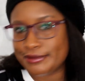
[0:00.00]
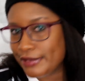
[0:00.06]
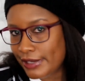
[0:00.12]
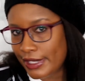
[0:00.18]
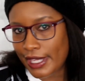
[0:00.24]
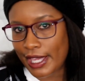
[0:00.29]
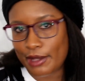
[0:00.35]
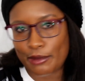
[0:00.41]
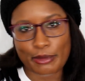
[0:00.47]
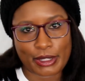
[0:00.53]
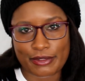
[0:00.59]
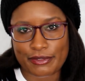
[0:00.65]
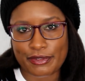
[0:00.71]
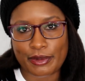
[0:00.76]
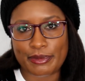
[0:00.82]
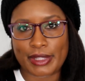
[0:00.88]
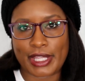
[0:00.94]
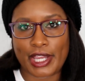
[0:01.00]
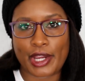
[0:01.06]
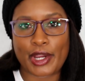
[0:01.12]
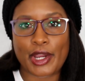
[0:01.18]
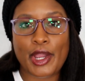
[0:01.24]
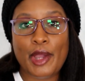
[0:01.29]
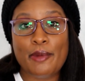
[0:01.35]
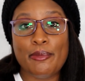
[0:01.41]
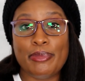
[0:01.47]
and went from
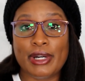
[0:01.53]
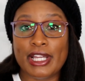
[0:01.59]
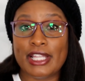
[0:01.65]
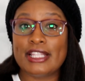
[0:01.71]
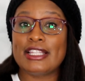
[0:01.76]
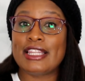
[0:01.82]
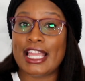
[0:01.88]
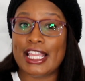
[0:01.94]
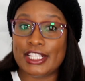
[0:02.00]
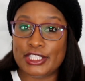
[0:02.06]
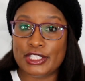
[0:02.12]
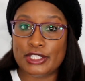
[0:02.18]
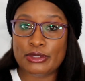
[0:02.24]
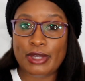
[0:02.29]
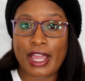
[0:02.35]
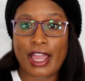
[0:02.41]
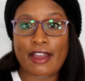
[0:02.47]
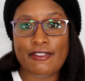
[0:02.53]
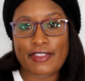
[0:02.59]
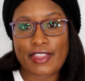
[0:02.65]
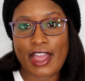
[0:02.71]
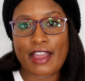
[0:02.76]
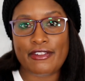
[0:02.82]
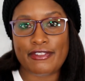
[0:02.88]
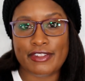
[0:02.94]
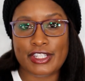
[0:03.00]
there. But they do have
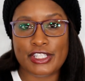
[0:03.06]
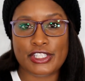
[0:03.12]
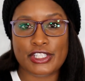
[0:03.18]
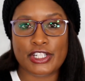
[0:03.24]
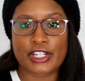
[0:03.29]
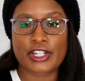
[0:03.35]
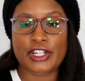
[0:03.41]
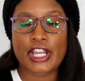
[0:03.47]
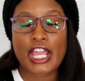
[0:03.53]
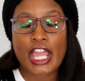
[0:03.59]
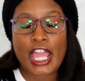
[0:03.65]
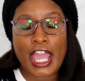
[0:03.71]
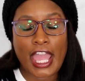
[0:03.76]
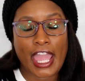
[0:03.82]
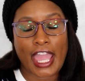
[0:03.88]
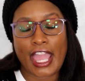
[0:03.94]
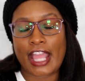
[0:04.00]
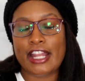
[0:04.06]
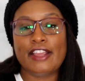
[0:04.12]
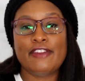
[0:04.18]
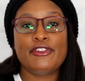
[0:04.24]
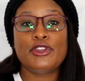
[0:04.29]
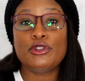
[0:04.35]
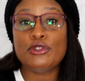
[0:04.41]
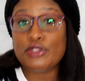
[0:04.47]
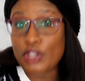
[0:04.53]
that feature. And if
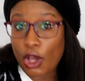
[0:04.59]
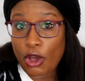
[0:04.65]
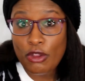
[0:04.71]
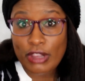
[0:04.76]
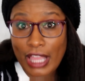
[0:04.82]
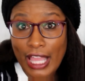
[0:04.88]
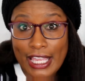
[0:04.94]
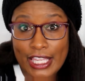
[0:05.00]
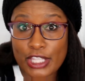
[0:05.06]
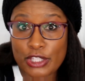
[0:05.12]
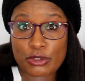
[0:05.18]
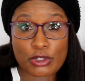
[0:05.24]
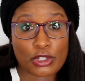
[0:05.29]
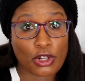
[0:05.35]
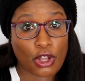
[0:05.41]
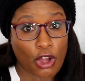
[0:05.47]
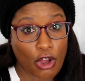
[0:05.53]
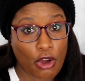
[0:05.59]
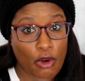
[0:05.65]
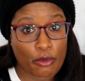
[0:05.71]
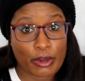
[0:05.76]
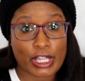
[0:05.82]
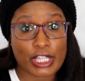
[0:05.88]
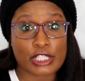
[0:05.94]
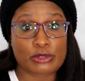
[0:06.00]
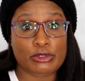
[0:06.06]
you don't like it, you can
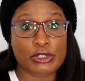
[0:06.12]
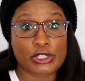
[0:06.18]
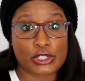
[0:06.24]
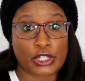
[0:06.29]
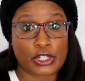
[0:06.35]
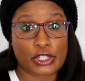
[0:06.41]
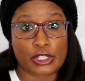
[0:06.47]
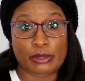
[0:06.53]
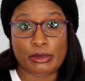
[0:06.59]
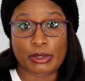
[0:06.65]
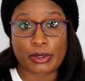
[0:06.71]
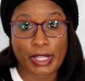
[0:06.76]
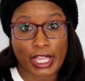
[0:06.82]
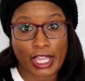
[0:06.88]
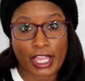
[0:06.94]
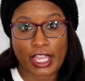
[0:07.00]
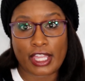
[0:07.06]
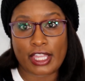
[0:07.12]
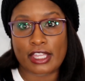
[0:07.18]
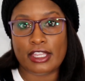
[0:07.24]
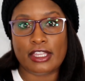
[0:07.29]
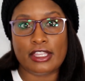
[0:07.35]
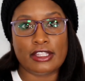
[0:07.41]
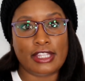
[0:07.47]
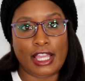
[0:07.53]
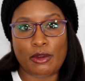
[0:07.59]
always return them,
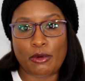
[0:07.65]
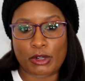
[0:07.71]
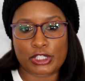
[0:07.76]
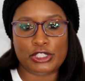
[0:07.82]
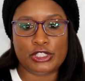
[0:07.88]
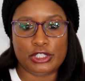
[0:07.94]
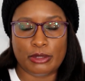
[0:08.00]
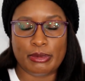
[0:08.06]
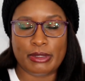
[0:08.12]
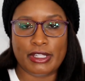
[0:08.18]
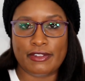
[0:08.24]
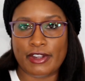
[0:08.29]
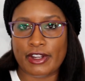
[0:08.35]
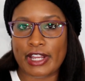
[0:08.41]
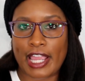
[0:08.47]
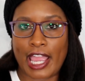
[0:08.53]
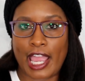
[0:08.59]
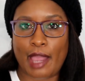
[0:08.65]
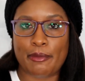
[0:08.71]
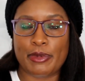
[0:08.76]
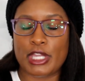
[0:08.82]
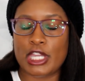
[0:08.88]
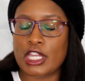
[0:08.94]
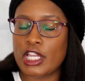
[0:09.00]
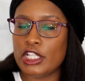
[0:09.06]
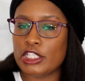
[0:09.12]
okay? They want you to be very
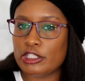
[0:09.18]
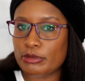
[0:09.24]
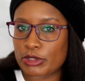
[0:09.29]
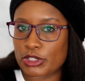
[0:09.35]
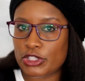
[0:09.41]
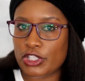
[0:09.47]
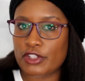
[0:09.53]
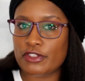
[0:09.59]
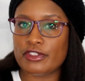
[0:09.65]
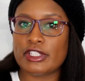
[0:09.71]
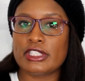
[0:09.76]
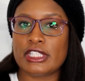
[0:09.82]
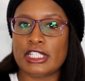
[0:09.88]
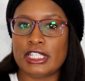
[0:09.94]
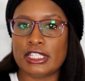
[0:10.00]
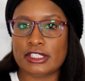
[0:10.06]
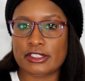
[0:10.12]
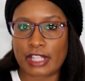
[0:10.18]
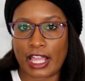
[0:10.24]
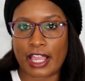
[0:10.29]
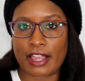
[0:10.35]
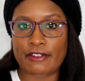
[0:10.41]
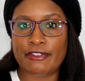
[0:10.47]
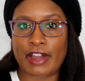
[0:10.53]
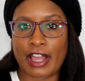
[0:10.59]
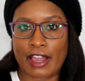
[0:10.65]
happy. Customer service is
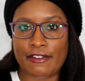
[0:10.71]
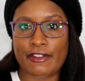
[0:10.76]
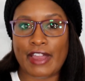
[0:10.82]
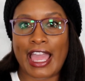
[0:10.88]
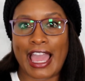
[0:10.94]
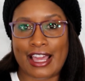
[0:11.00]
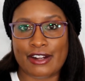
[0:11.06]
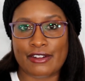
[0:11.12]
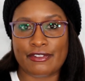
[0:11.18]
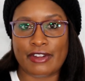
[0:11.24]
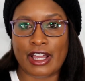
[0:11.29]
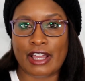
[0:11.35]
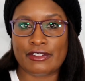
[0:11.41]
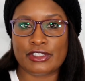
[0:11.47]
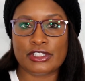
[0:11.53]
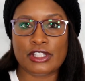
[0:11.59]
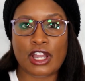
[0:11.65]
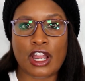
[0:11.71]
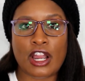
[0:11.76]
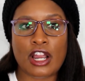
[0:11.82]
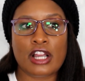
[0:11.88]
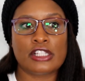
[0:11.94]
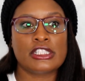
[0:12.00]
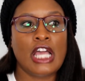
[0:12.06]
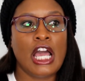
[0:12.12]
like 5 out of 5 stars.